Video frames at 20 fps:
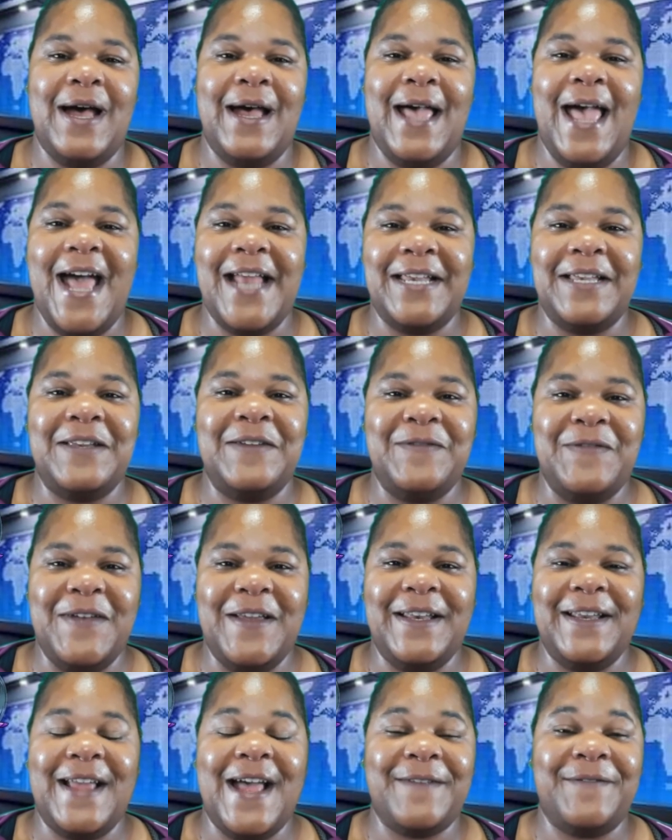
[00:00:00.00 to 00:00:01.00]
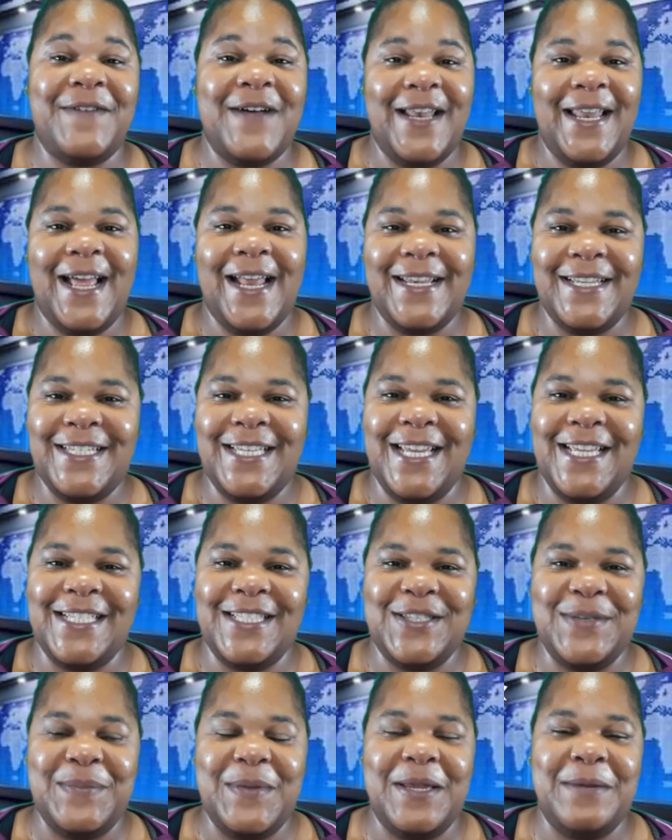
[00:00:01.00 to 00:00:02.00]
I had an event. I finally got a
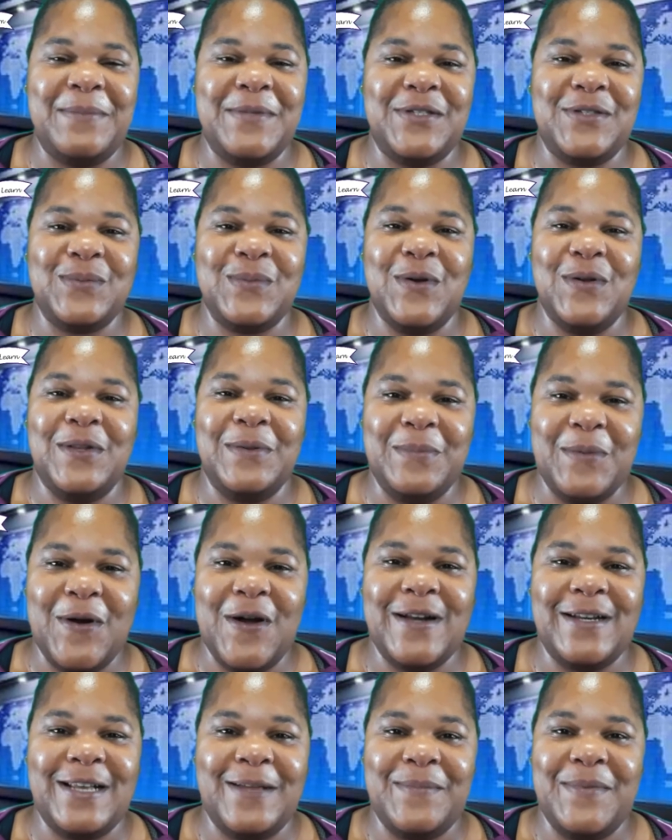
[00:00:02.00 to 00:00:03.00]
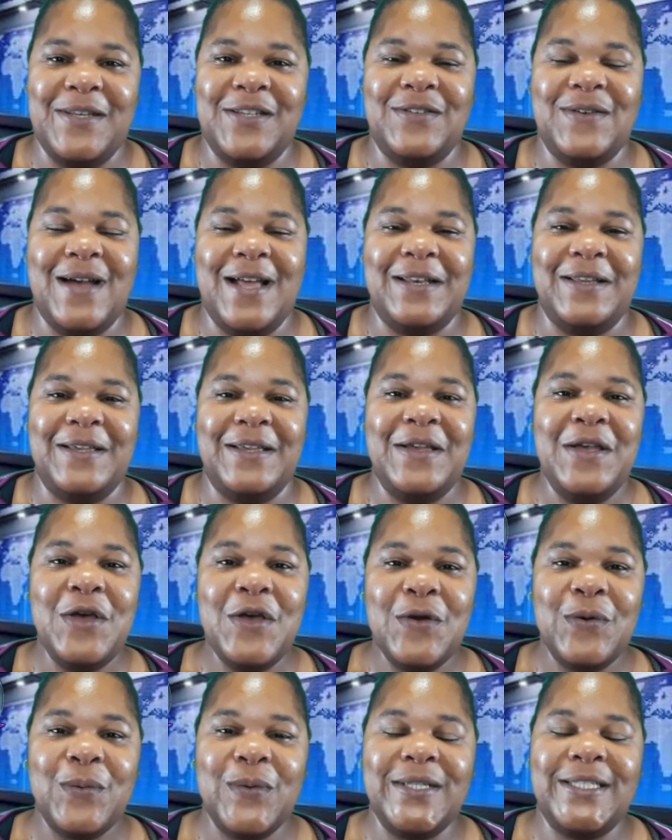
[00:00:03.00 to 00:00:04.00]
chance to meet Mr. Roland Martin. I've been trying to
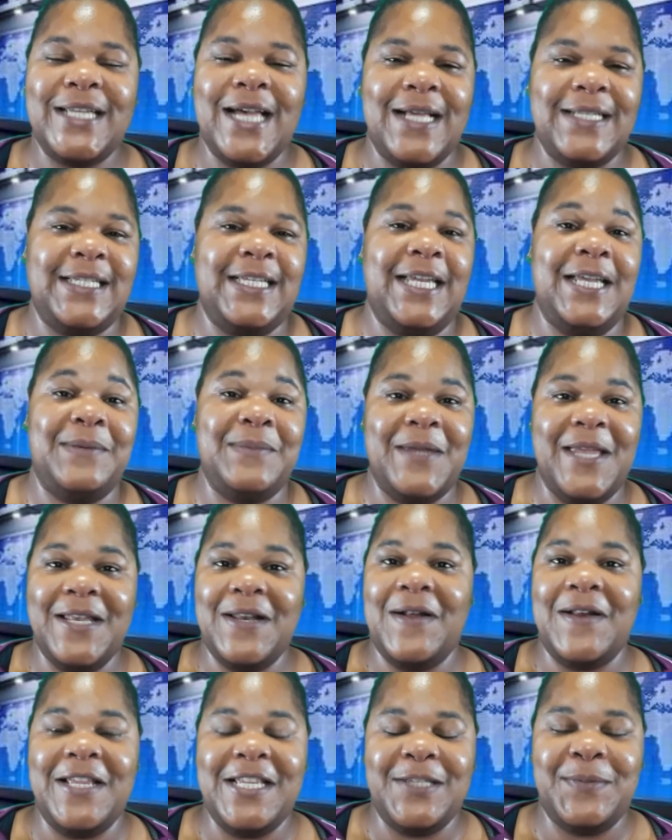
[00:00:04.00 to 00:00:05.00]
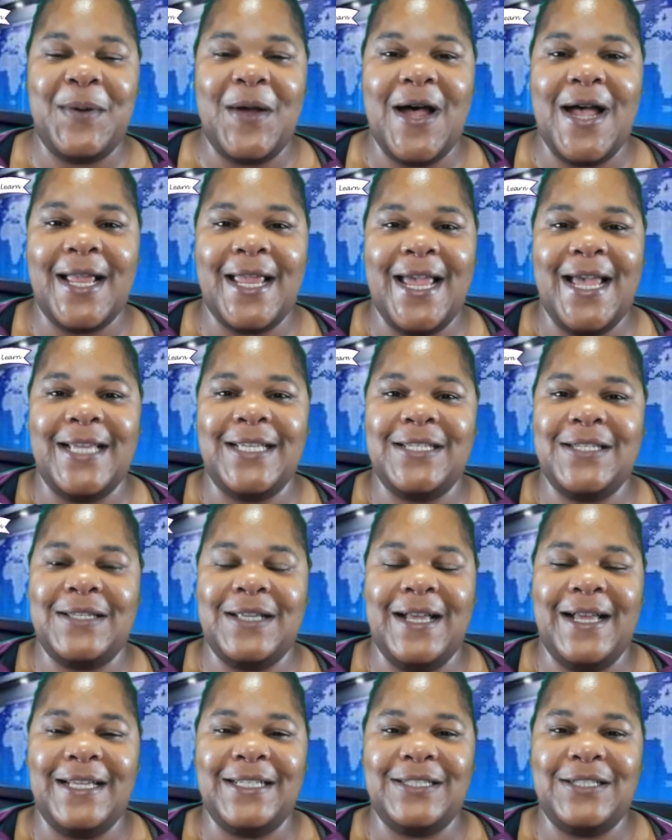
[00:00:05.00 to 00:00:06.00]
reach out to him, get on his
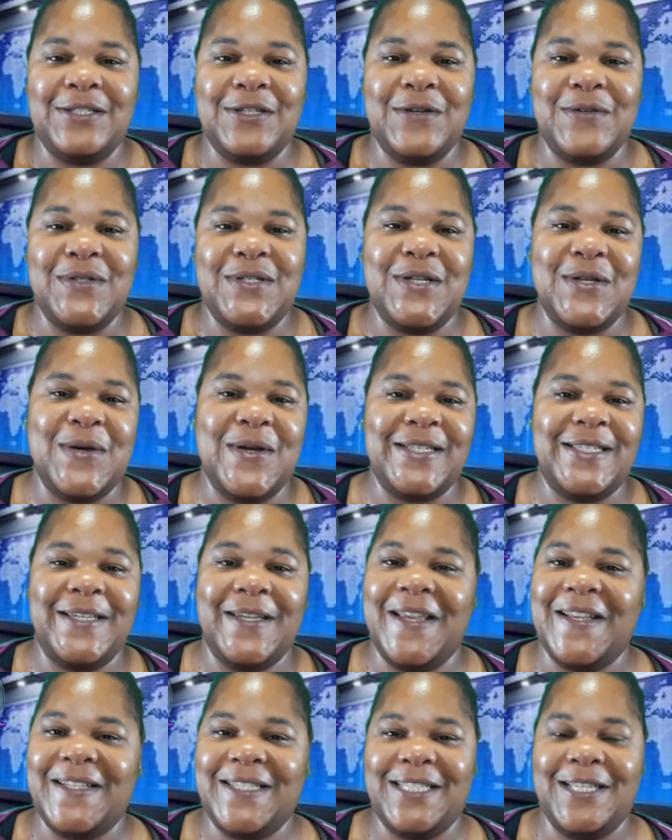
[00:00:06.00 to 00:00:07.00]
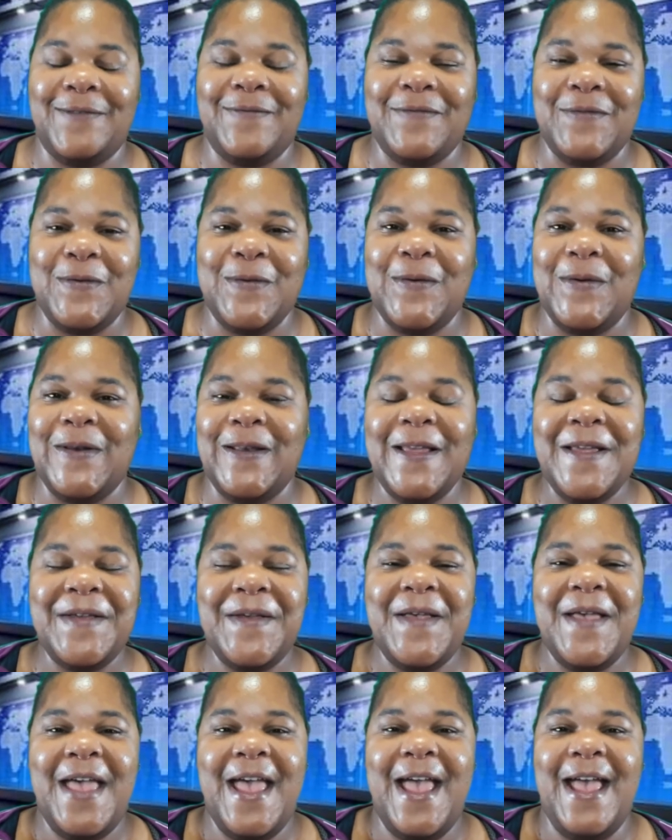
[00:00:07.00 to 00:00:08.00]
podcast show. So I took it a step forward
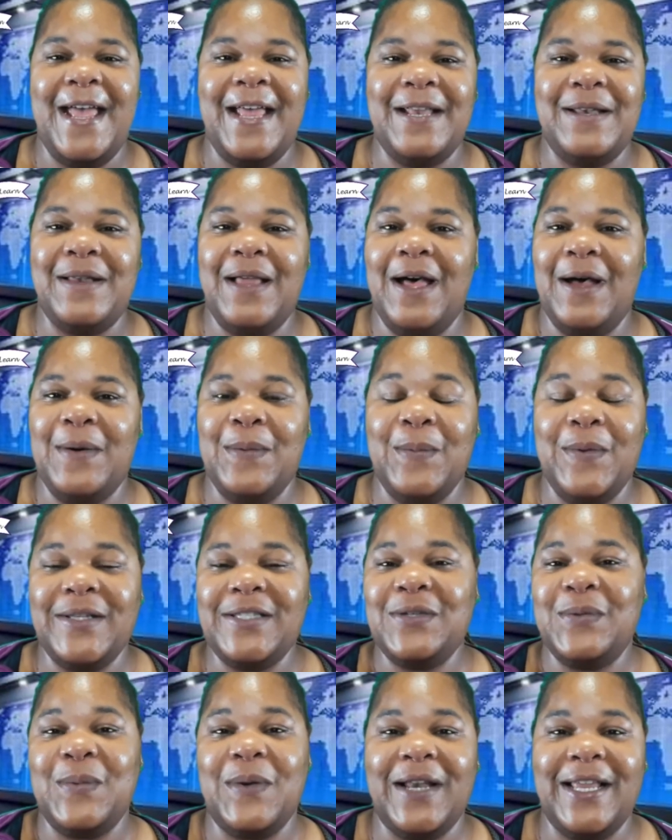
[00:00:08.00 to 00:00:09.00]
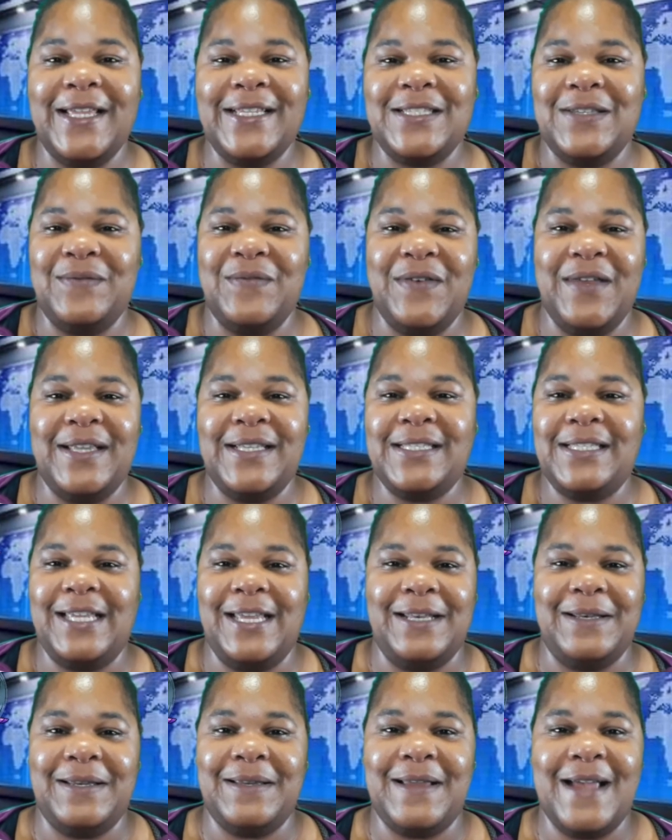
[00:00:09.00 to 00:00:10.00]
and went to one of his events
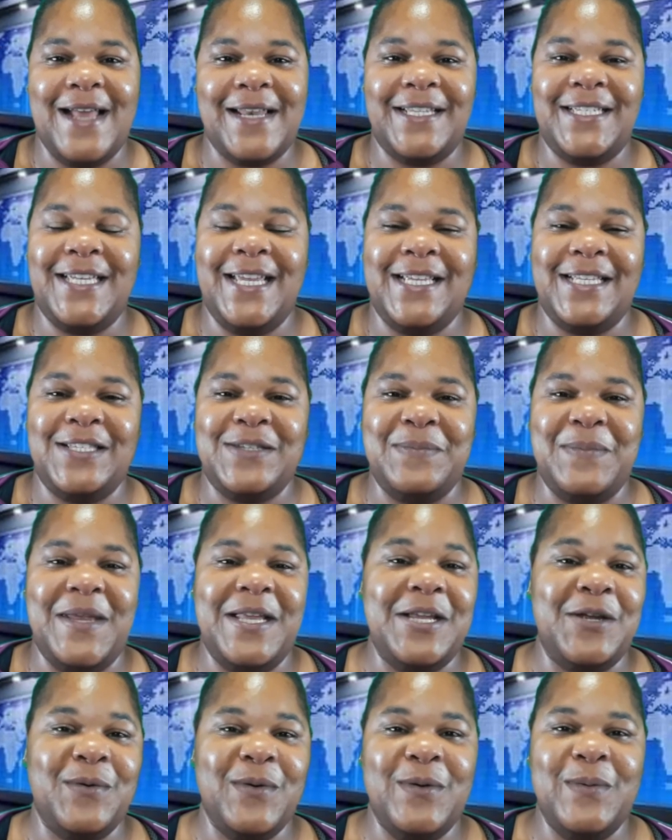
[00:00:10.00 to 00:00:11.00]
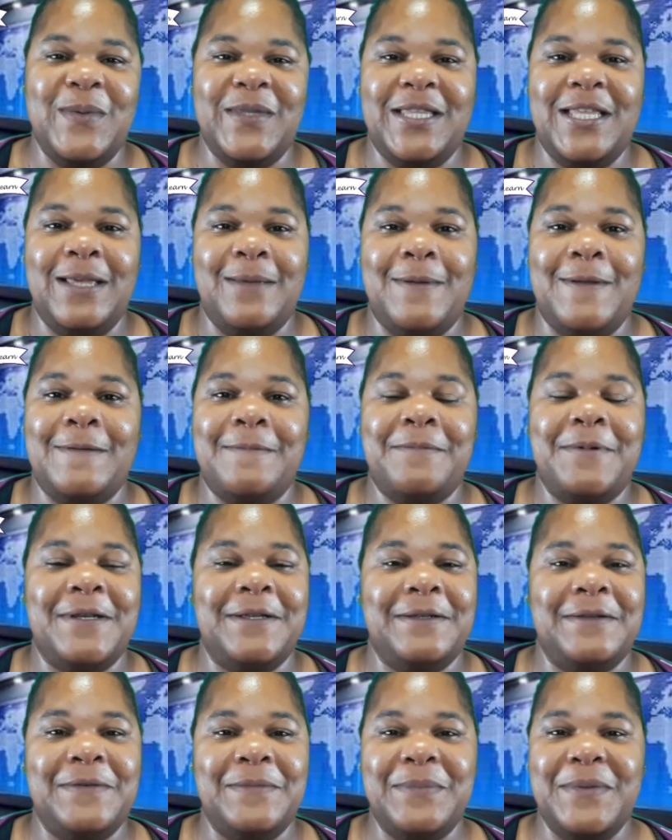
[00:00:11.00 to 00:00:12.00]
and got a chance to meet and greet with him and
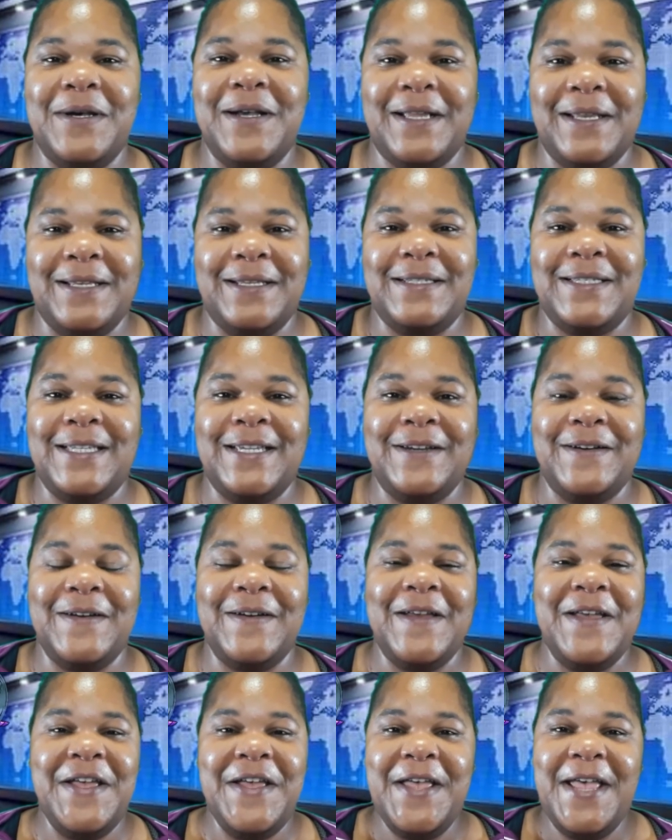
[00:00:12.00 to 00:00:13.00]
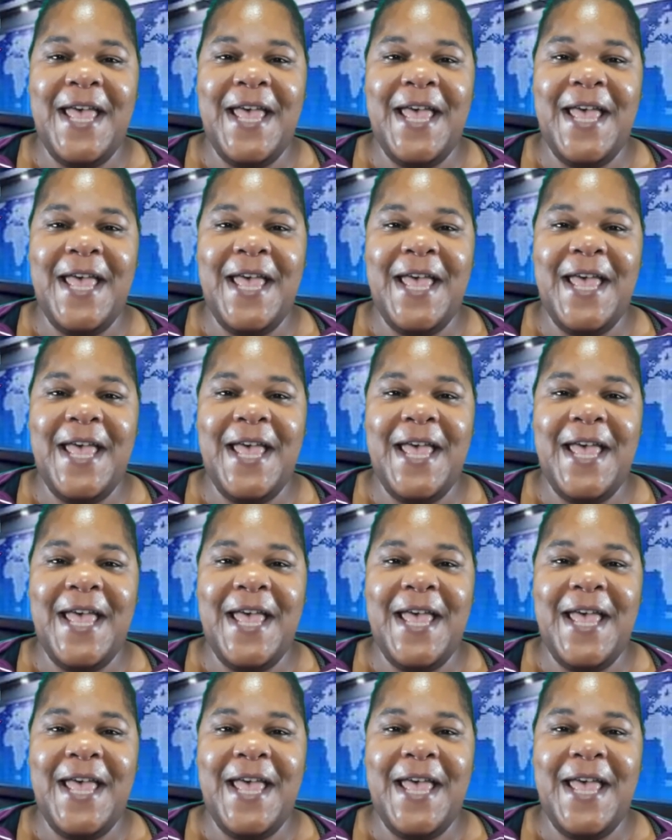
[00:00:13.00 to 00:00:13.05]
put a little bug in his ear.